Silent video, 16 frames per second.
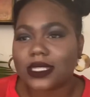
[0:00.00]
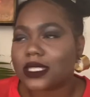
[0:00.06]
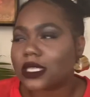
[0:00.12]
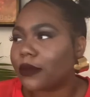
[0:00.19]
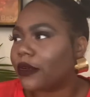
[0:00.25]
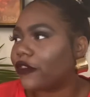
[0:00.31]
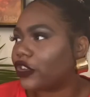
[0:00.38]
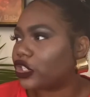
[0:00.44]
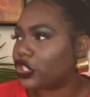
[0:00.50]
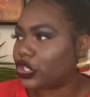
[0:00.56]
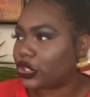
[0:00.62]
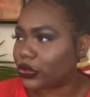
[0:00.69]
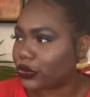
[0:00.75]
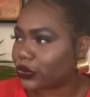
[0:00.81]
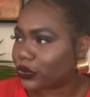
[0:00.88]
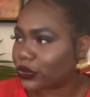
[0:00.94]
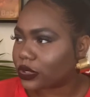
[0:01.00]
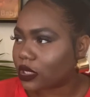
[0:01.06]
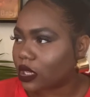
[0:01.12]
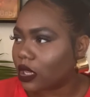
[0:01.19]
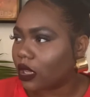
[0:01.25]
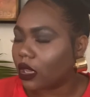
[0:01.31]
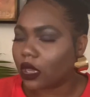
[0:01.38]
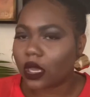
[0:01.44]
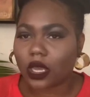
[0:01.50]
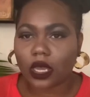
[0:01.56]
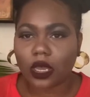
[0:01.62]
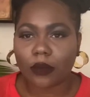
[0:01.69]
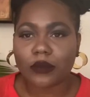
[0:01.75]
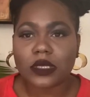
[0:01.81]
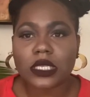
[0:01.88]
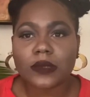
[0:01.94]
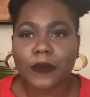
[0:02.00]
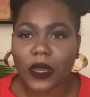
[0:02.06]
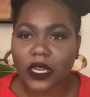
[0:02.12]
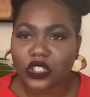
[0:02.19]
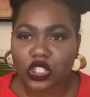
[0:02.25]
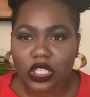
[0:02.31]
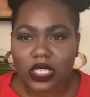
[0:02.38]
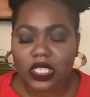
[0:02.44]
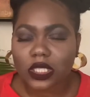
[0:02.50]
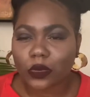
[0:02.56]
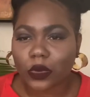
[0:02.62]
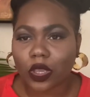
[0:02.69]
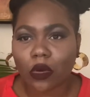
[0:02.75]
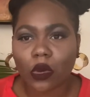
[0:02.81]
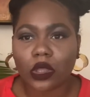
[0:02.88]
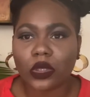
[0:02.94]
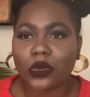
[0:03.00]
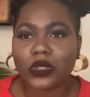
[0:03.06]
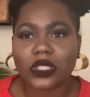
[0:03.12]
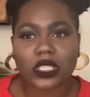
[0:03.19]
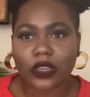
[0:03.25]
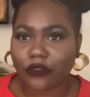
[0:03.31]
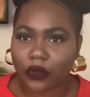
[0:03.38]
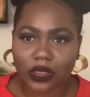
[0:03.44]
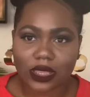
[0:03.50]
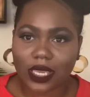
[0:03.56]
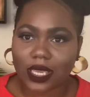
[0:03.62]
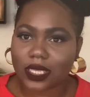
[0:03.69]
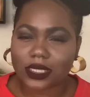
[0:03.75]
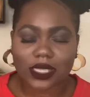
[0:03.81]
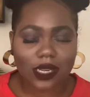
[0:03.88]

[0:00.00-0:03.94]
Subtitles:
Some of us use sponges. We all use different things.